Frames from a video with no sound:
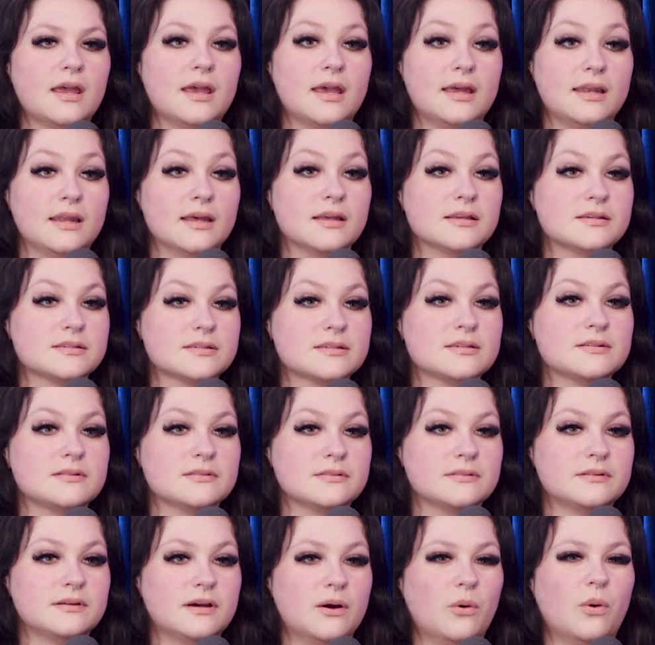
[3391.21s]
It is.
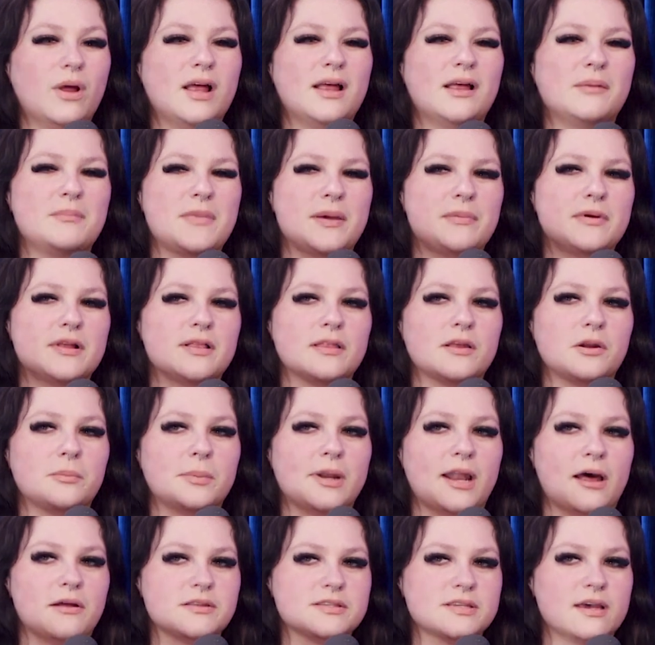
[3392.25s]
Well, maybe a little
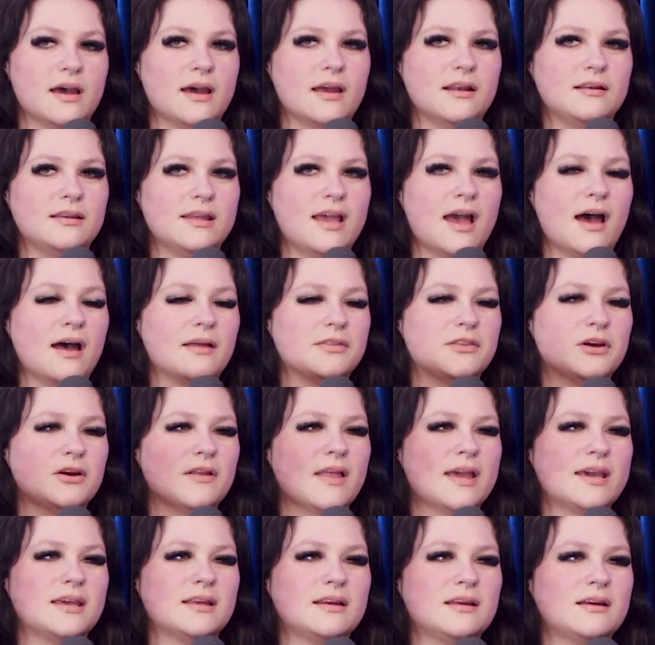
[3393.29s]
bit outside. Yeah, they're
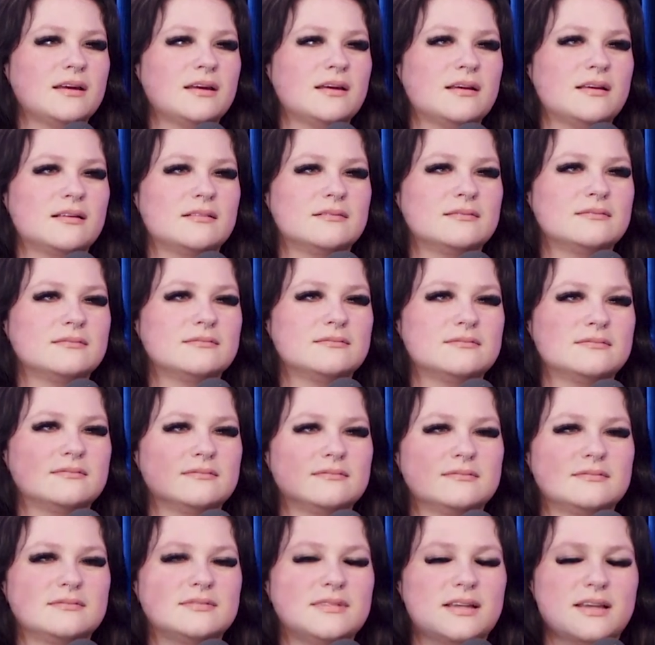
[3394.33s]
like
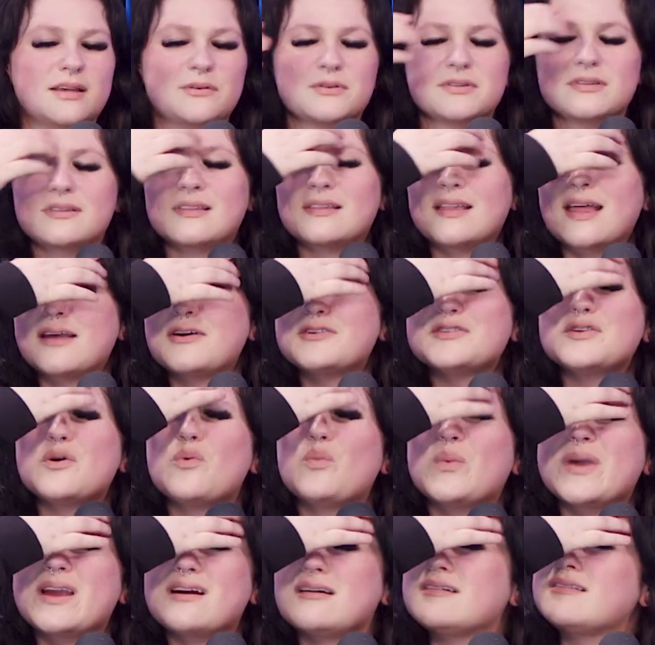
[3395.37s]
there's a
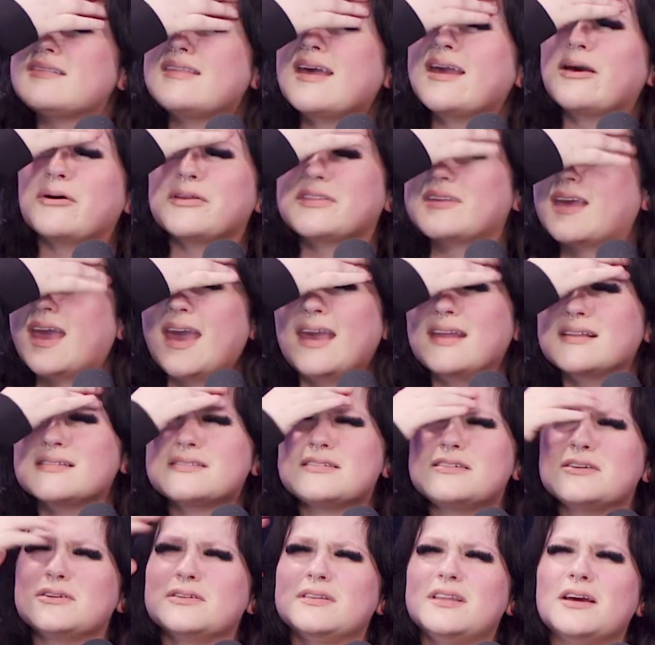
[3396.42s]
weird thing with Cane's,
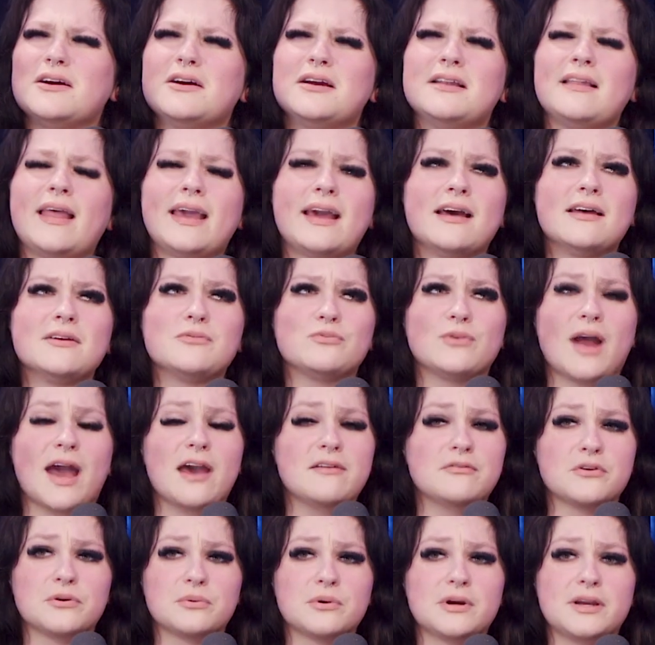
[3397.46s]
dude. They're in like a
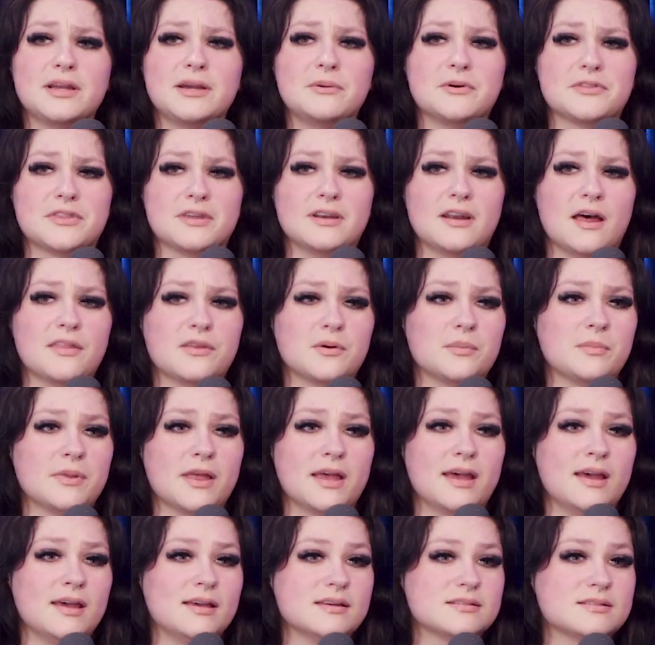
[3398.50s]
rivalry with another
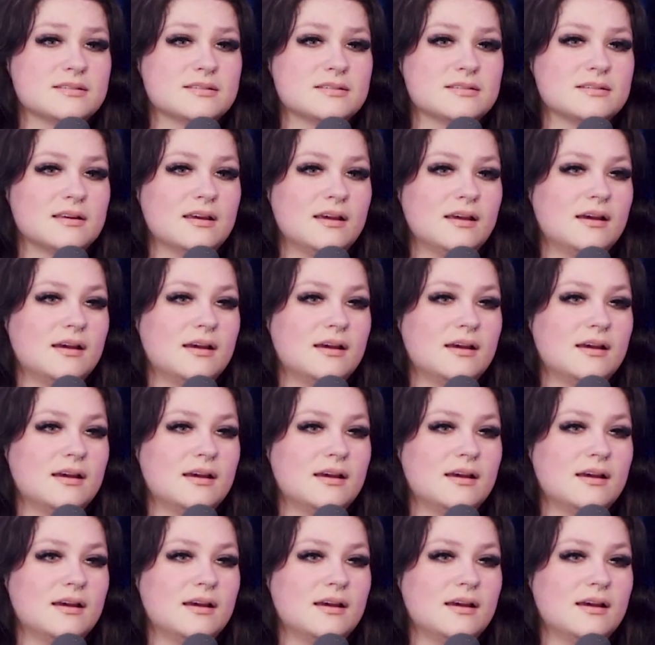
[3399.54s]
place.